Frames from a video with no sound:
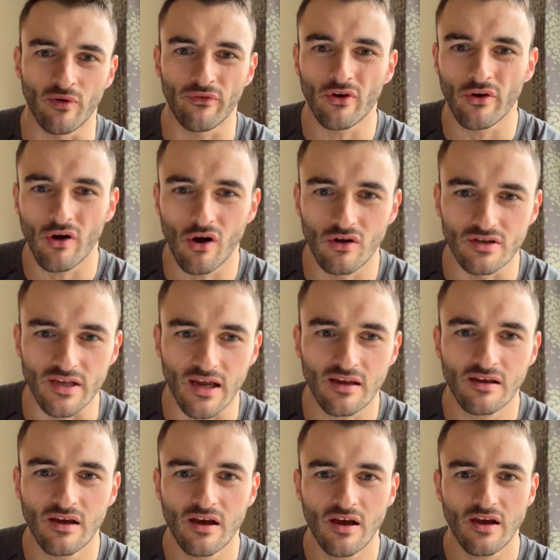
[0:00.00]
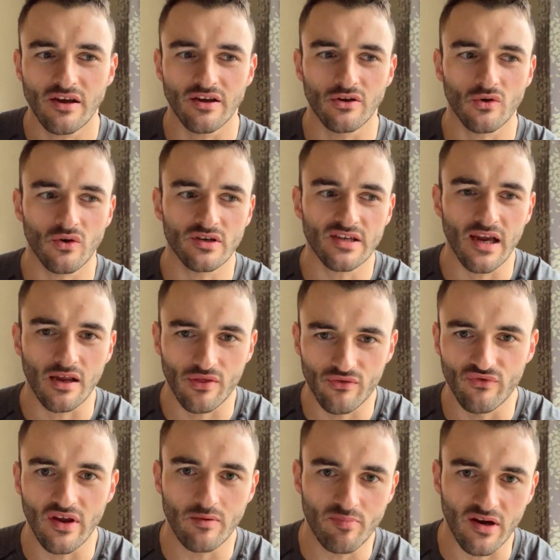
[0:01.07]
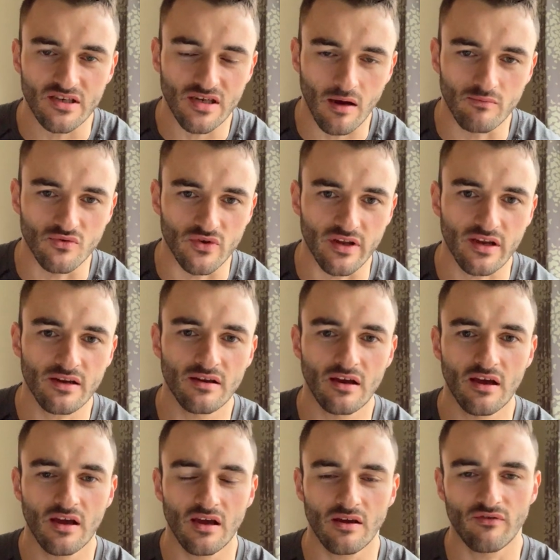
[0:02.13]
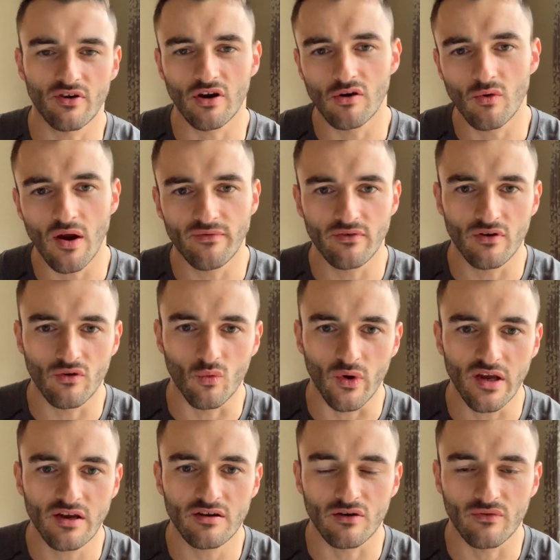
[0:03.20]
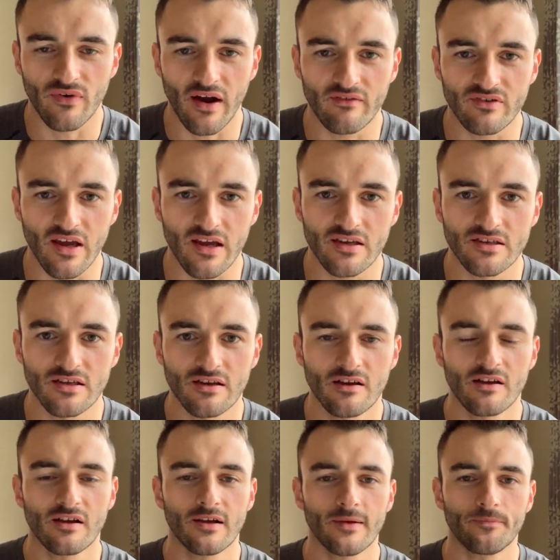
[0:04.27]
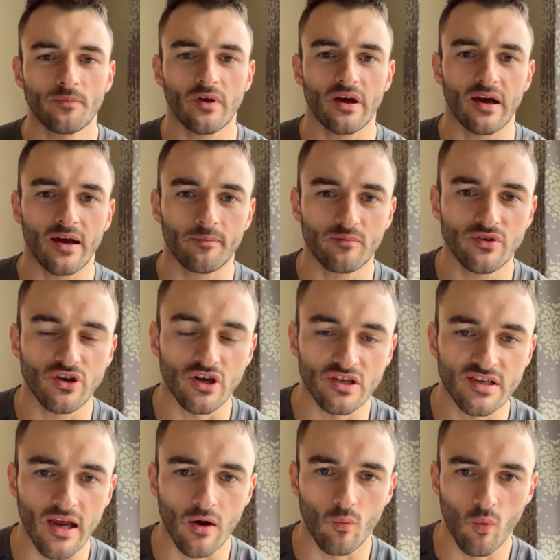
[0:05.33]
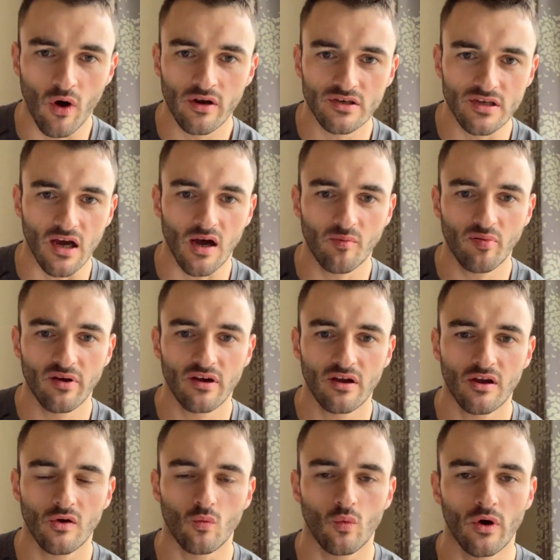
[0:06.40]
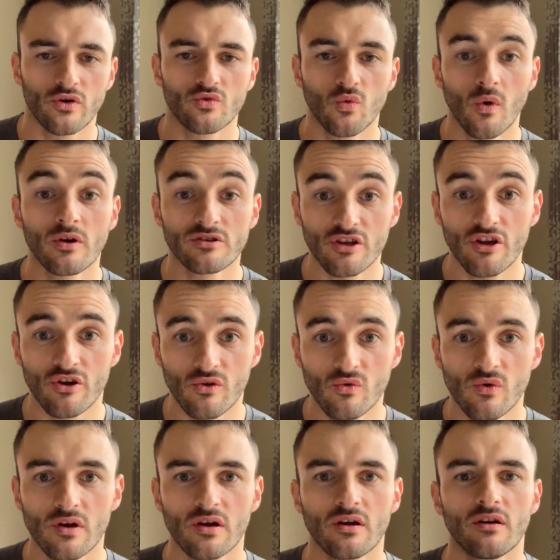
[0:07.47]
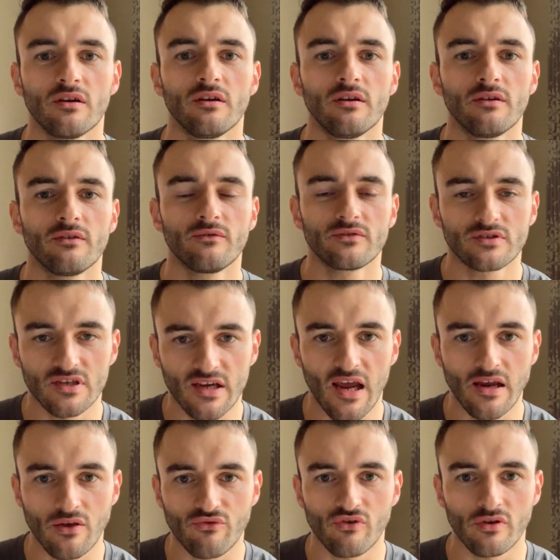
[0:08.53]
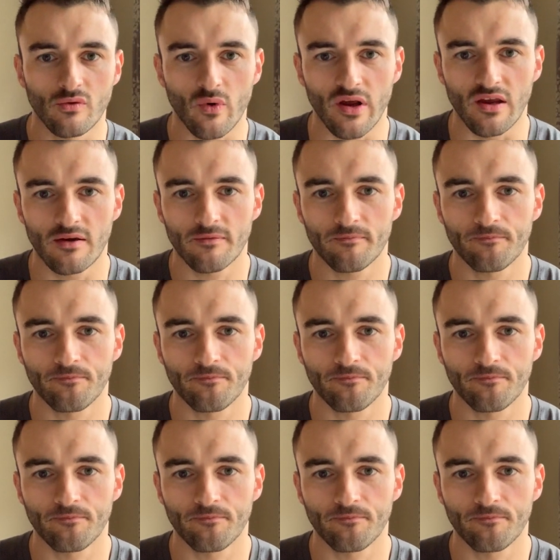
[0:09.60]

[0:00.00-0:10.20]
If you're on holiday, you don't want to take 3 big tubs with you. If you're going away for a week or 5 days, you can take 1 tub, which will do to get you through the week.